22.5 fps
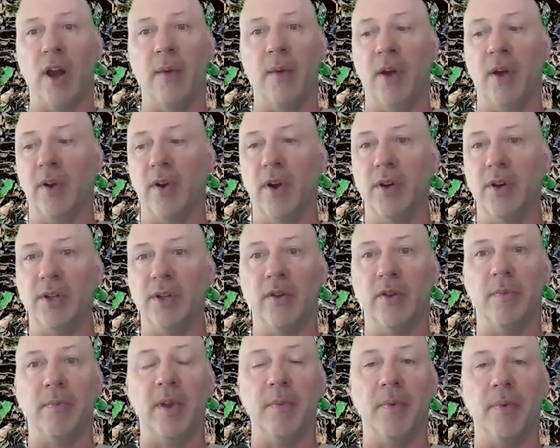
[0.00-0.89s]
and I would encourage
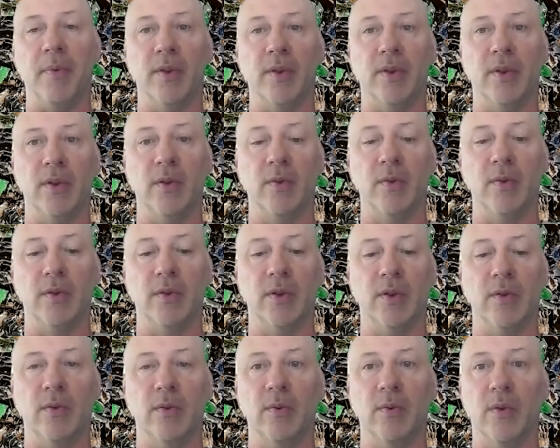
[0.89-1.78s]
other people to
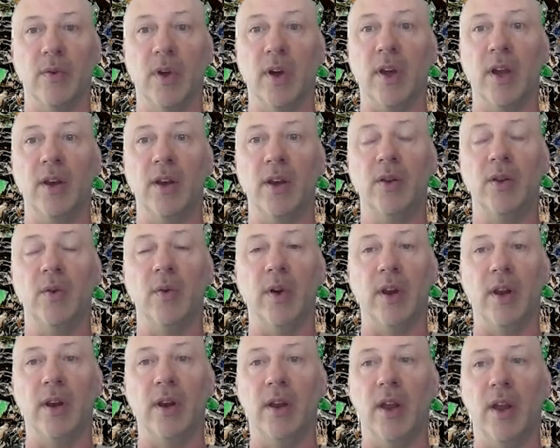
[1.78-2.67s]
look into
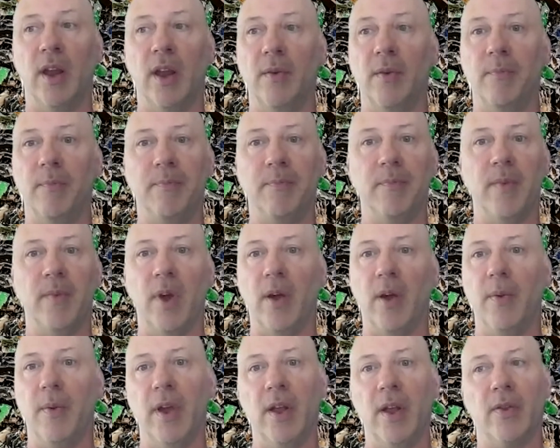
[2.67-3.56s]
it. And
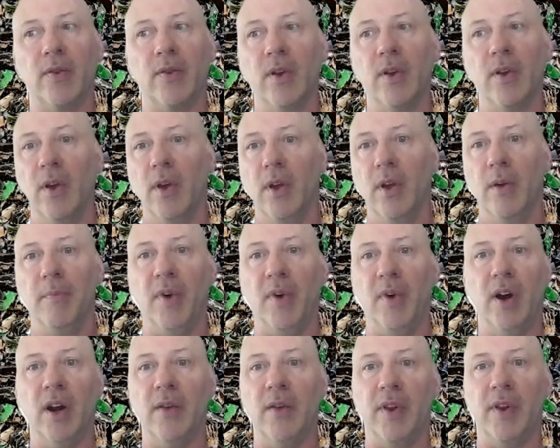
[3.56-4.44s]
it's
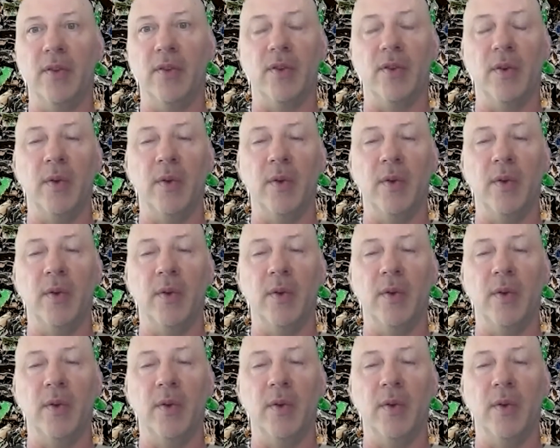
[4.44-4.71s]
part of it is